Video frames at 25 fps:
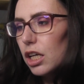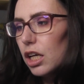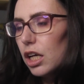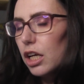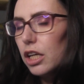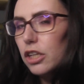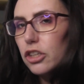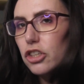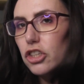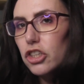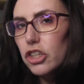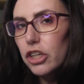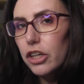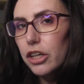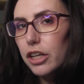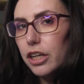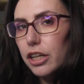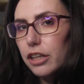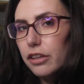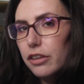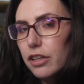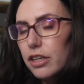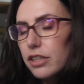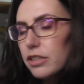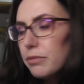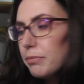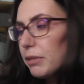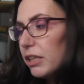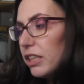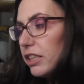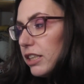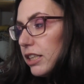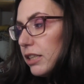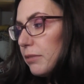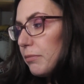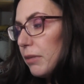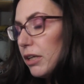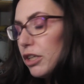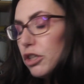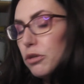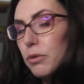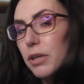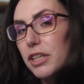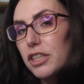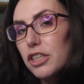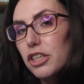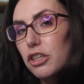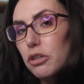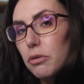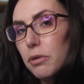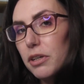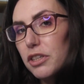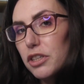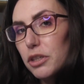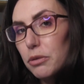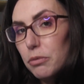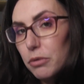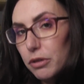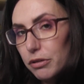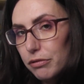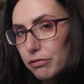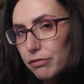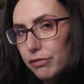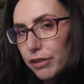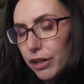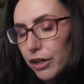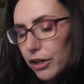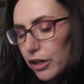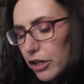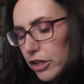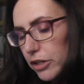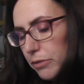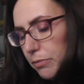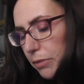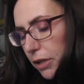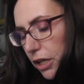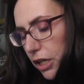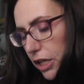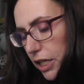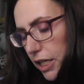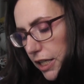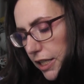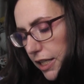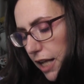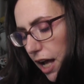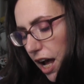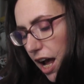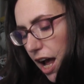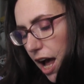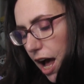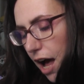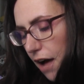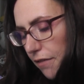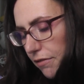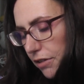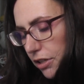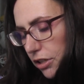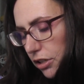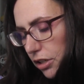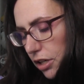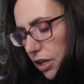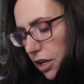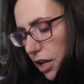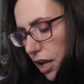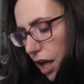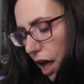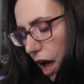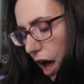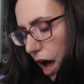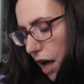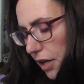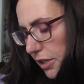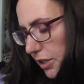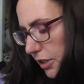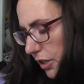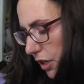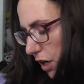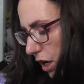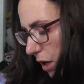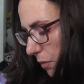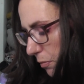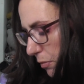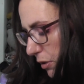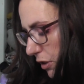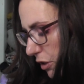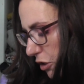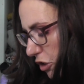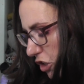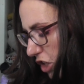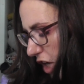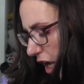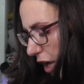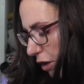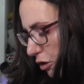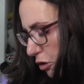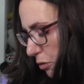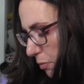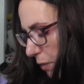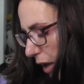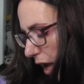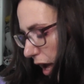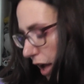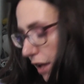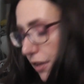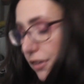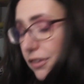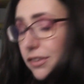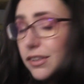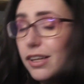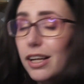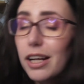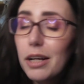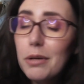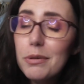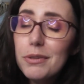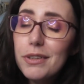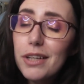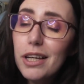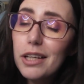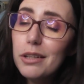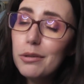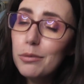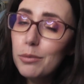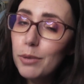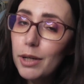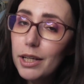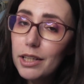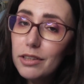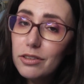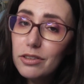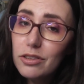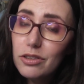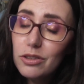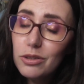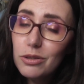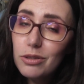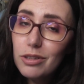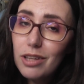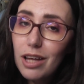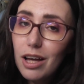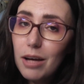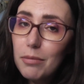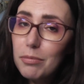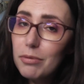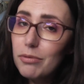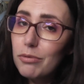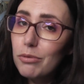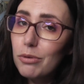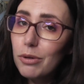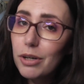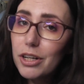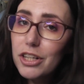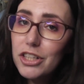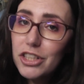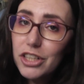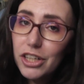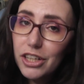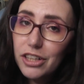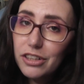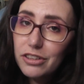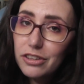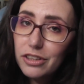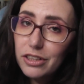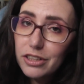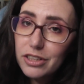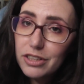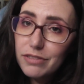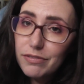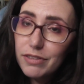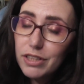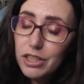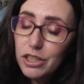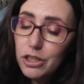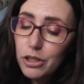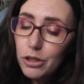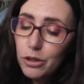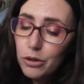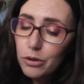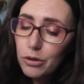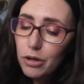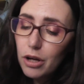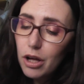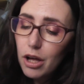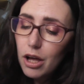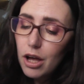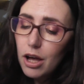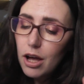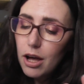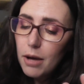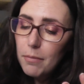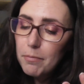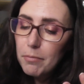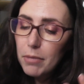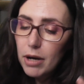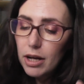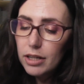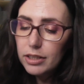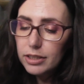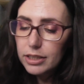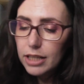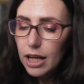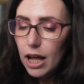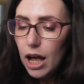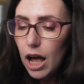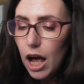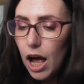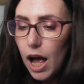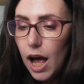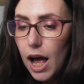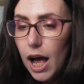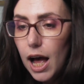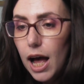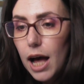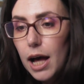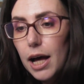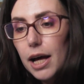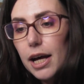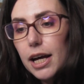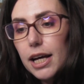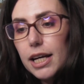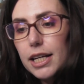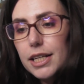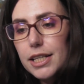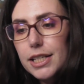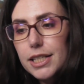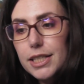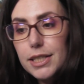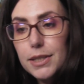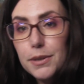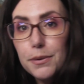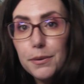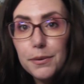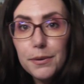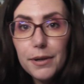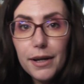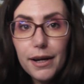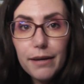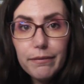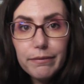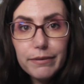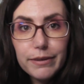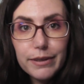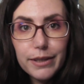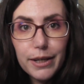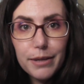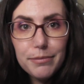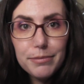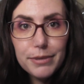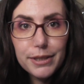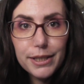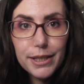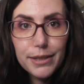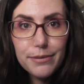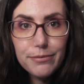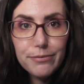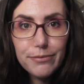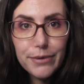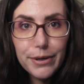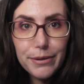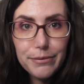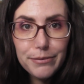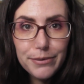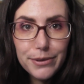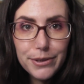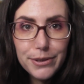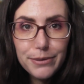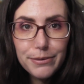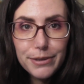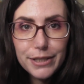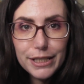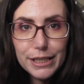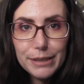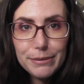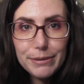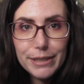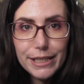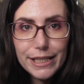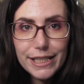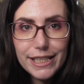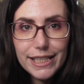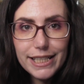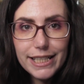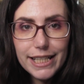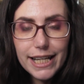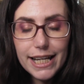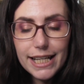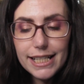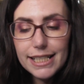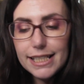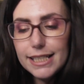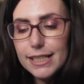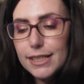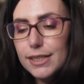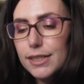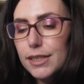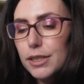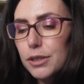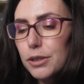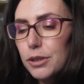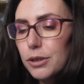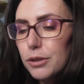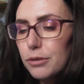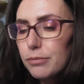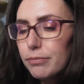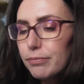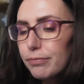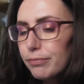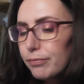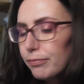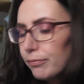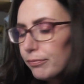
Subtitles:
in sharing this because it's my 2021 figures, because I haven't added up the shadow pans and I was kind of waiting to do that before I shared this video, but I just don't have the time to get around to it quite yet, so